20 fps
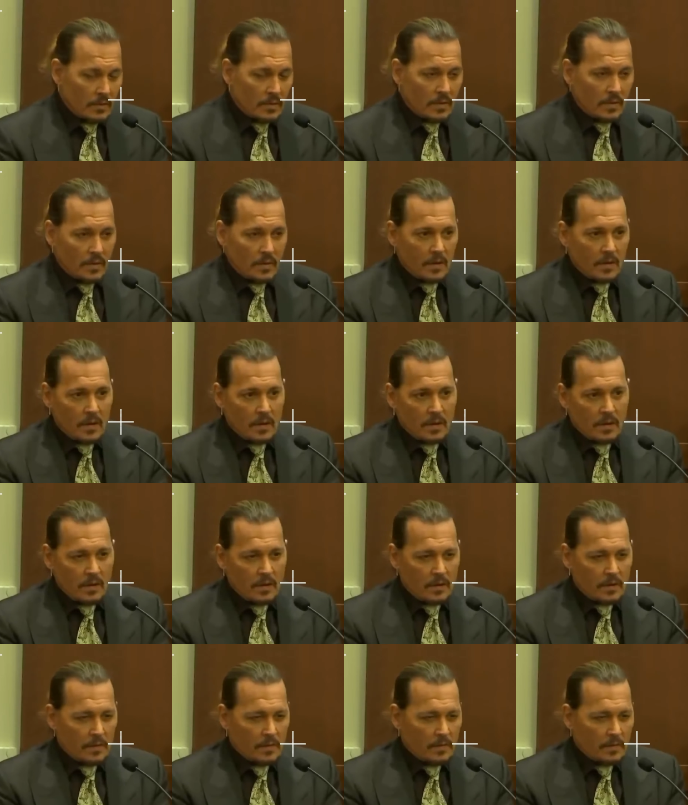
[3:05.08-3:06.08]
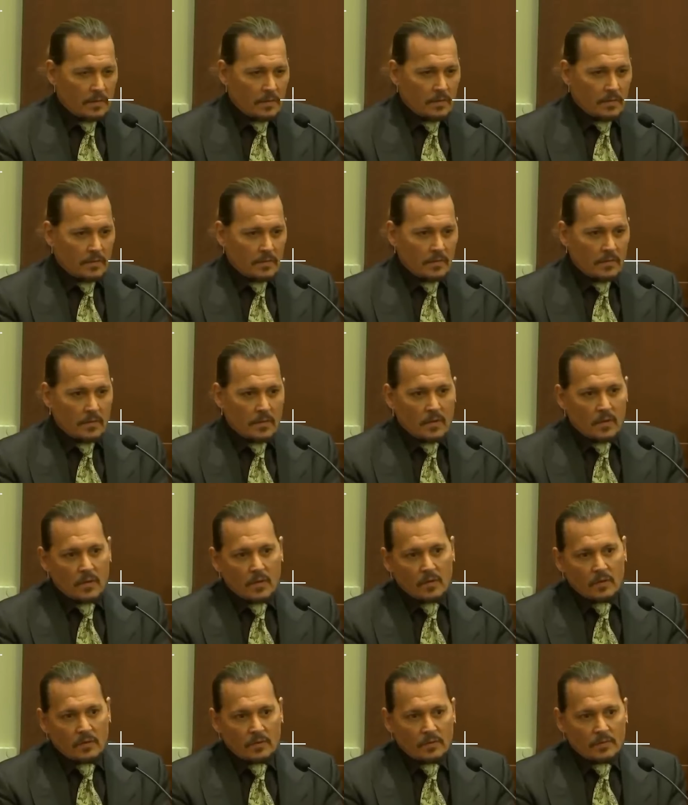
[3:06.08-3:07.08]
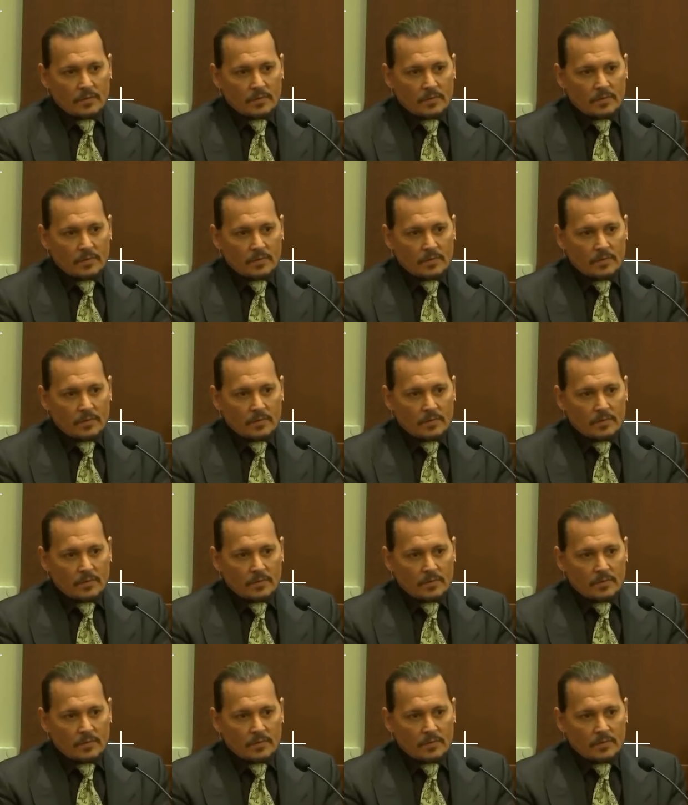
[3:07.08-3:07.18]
Nothing is said.